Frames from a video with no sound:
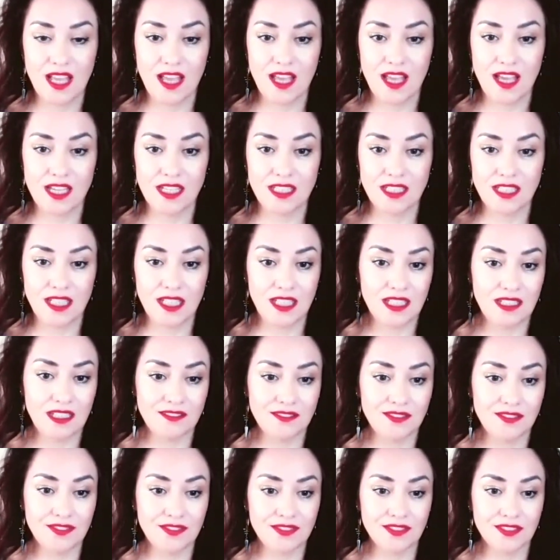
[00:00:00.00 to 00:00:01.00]
And
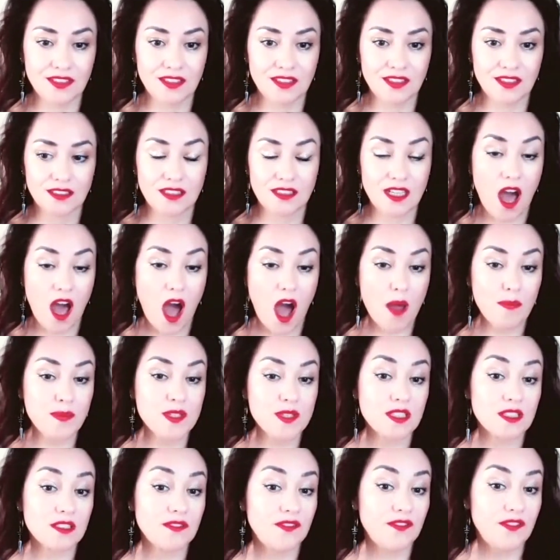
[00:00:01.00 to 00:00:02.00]
if the
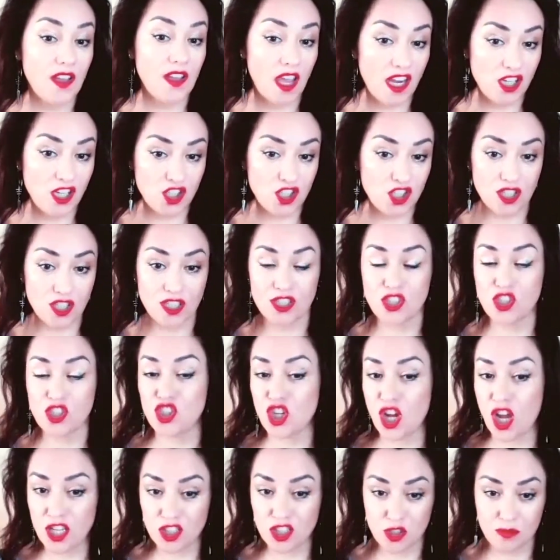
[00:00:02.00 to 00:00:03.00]
observation,
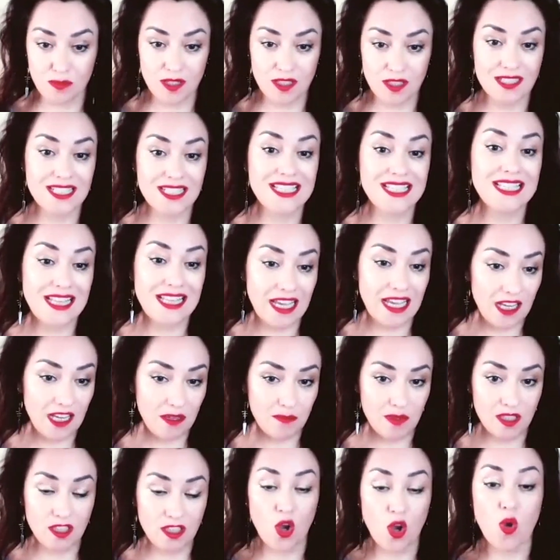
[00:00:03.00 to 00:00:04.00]
judgment,
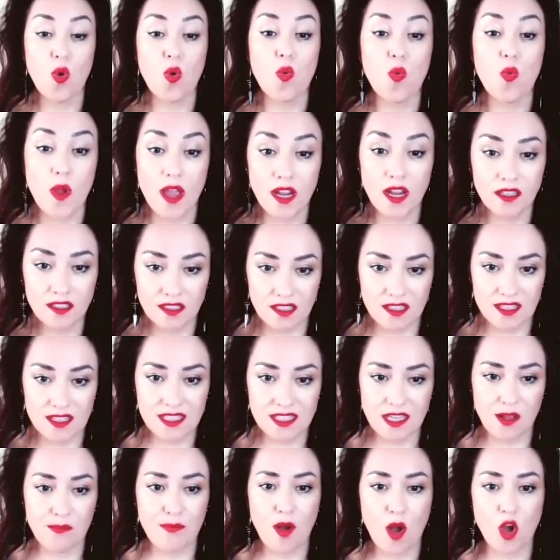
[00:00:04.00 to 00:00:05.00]
statement,
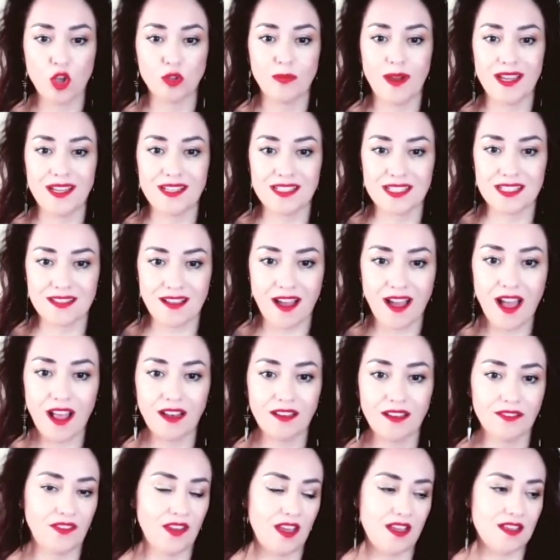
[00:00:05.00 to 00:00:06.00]
awareness about
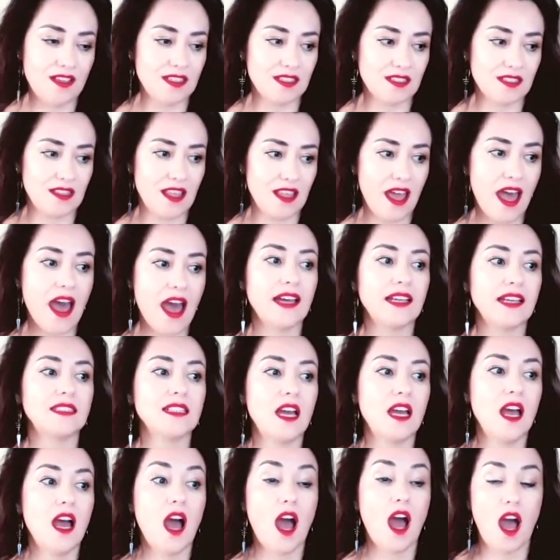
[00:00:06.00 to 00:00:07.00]
myself is that
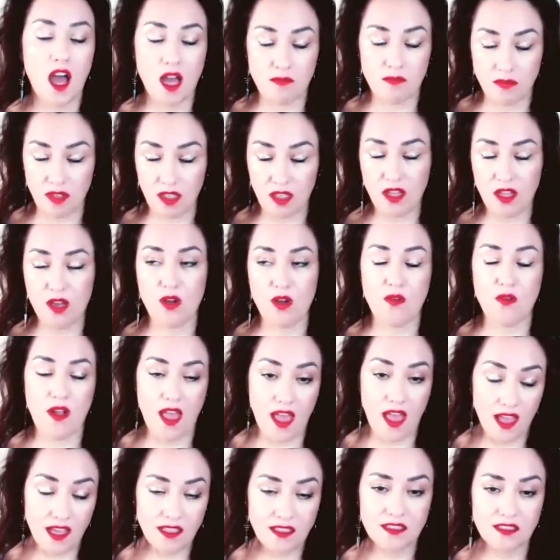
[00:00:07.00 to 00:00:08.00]
I'm low
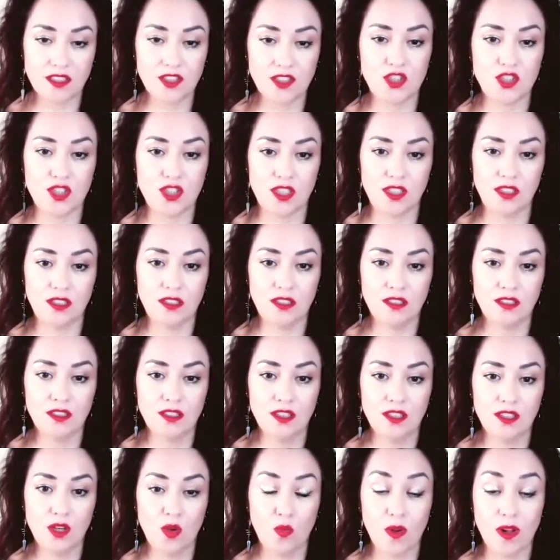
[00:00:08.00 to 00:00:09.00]
energy,
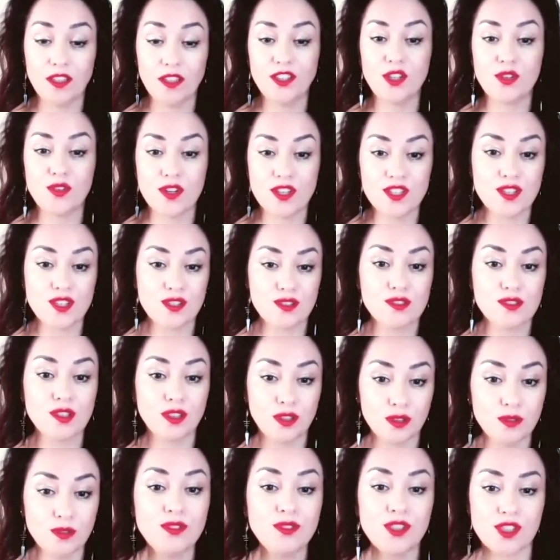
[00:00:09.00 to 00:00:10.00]
well, there is a
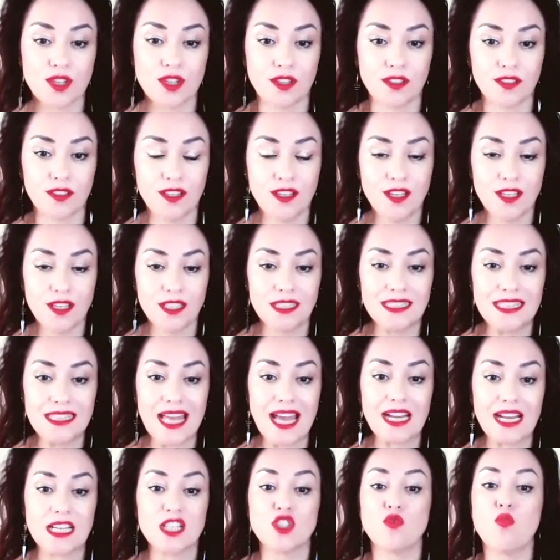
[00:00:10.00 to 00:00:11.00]
solution
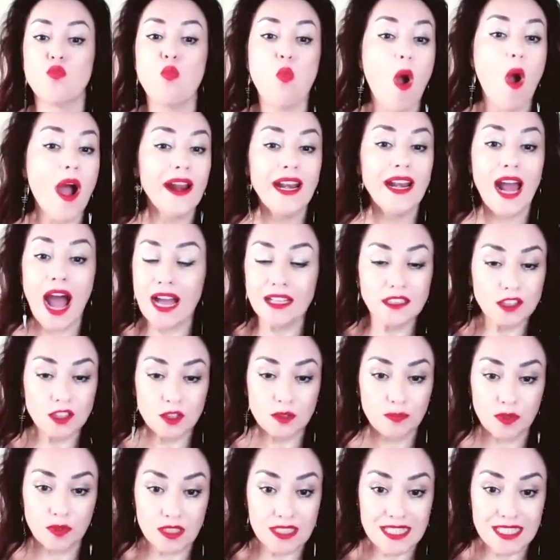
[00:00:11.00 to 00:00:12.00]
that it's
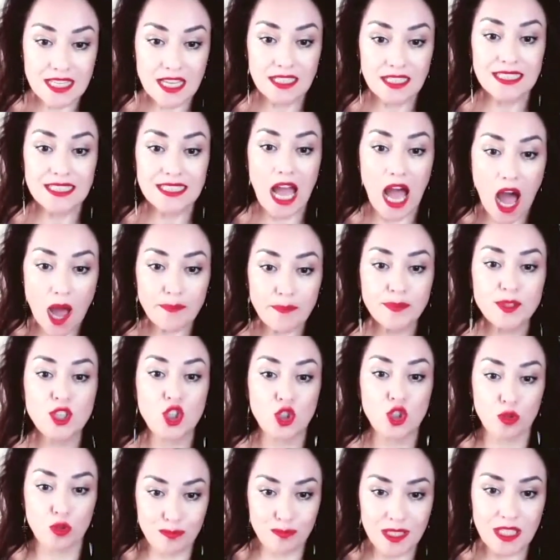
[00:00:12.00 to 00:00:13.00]
100% up
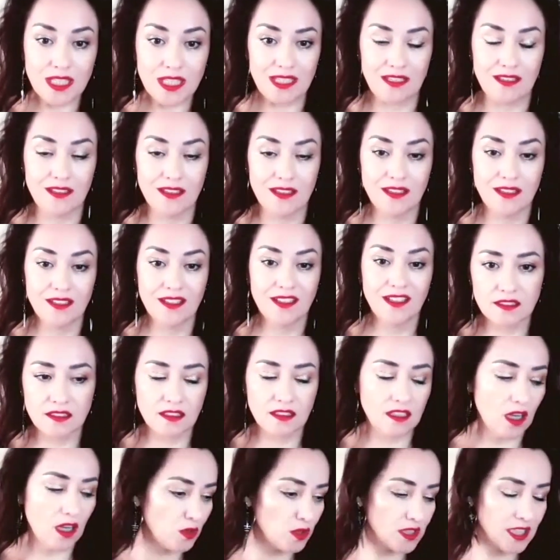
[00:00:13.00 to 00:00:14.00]
to me.
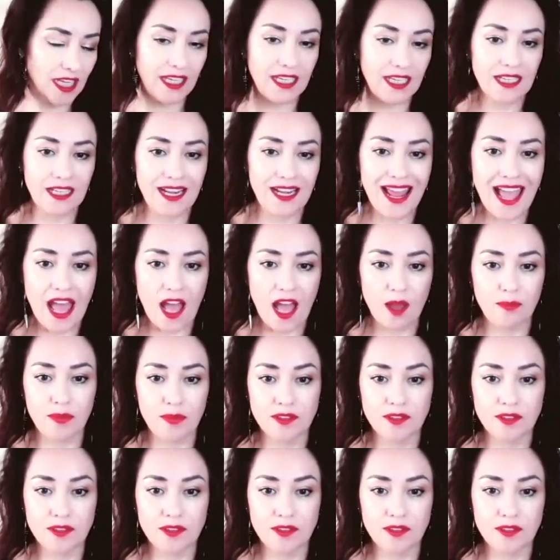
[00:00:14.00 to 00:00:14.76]
Go take a nap.